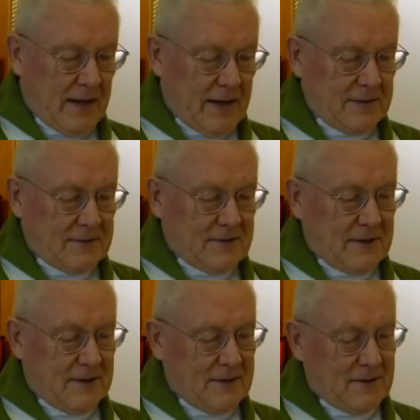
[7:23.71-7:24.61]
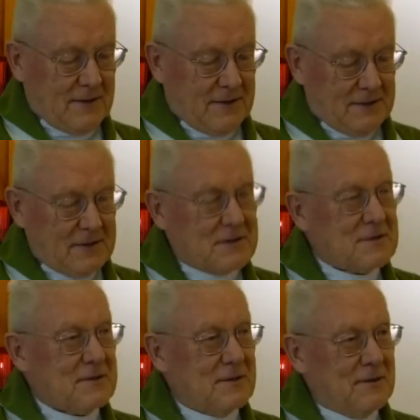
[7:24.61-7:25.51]
And it
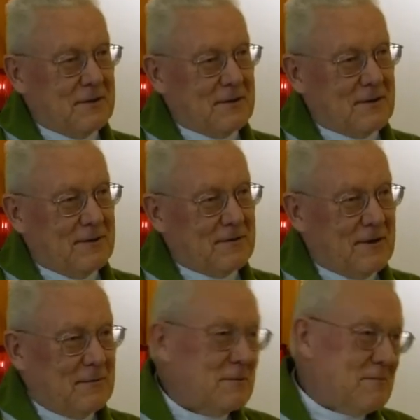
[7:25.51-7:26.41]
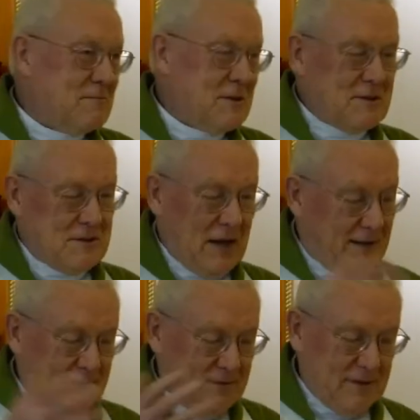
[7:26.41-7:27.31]
is. I will just
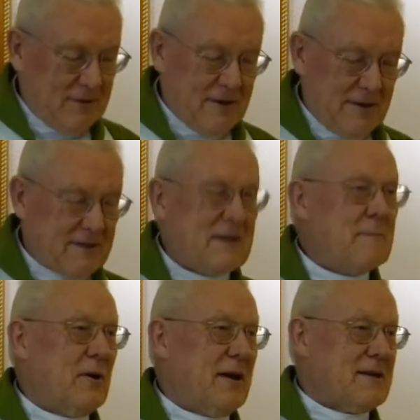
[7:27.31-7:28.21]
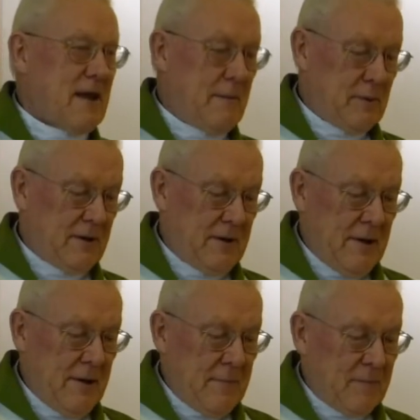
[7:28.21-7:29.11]
start with a simple example.
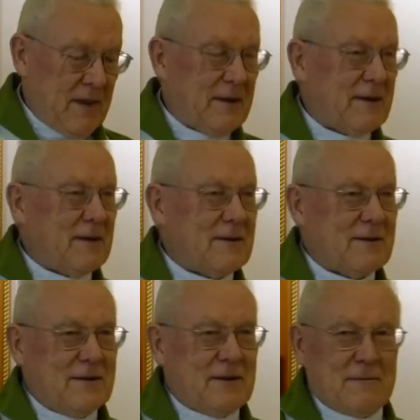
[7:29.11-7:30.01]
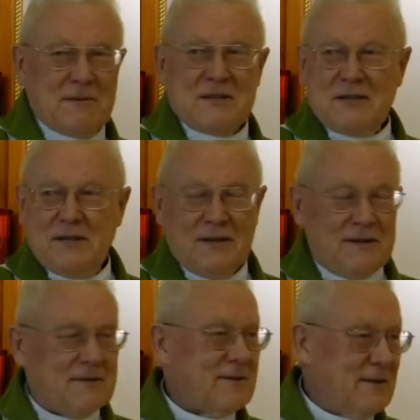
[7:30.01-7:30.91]
That we see,
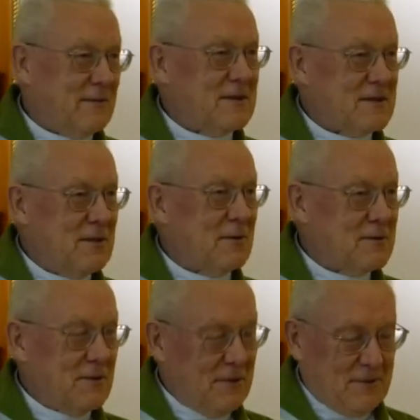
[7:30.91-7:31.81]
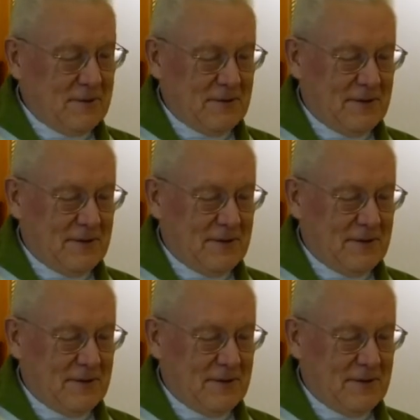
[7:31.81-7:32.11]
and we see also